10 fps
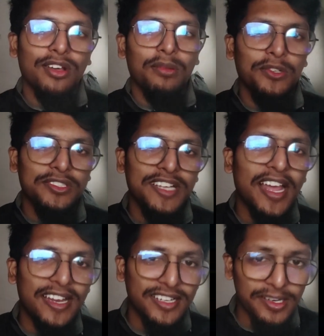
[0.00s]
almost
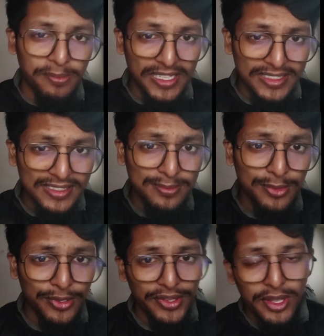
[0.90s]
900 pages
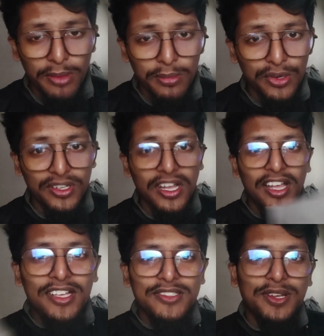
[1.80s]
book.
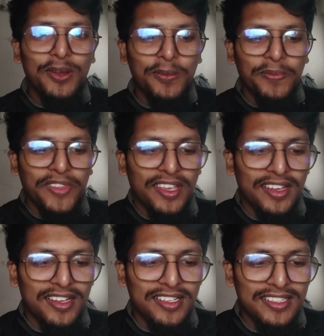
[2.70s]
So
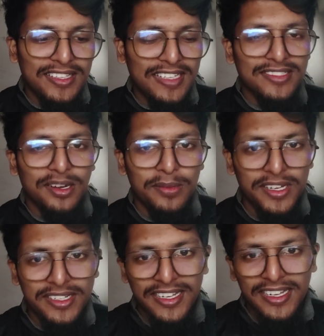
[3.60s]
that's gonna
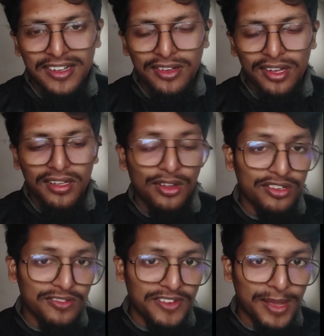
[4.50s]
take a lot
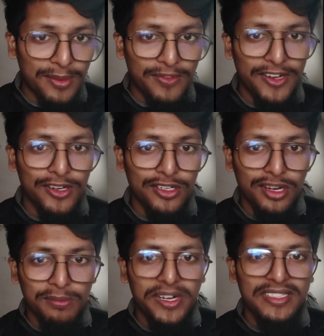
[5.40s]
of time if I don't
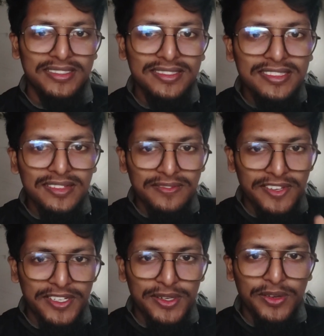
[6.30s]
compress the
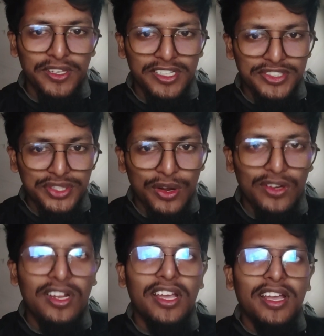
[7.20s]
video in a
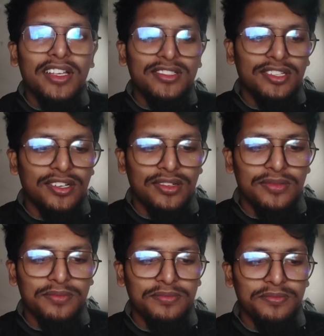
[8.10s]
short. So
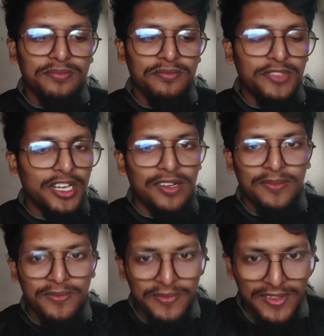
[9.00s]
yeah,
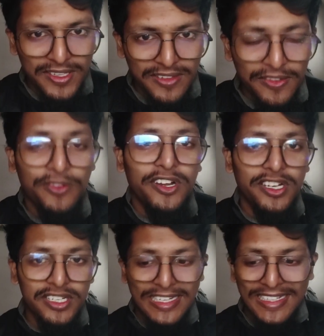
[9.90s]
if you want to
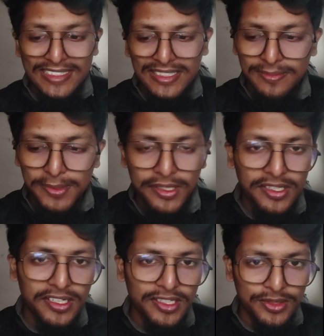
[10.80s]
dig
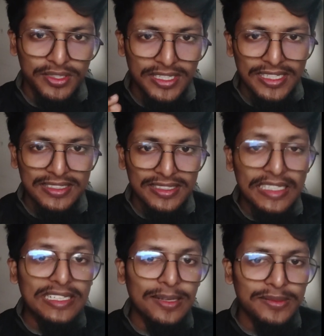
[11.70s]
deeper into the
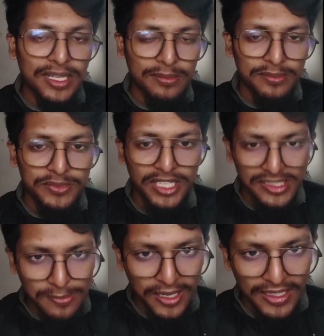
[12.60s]
terms I'm
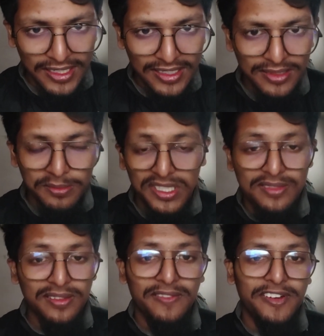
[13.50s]
explaining, please
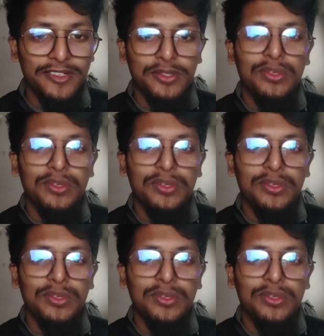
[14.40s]
feel free to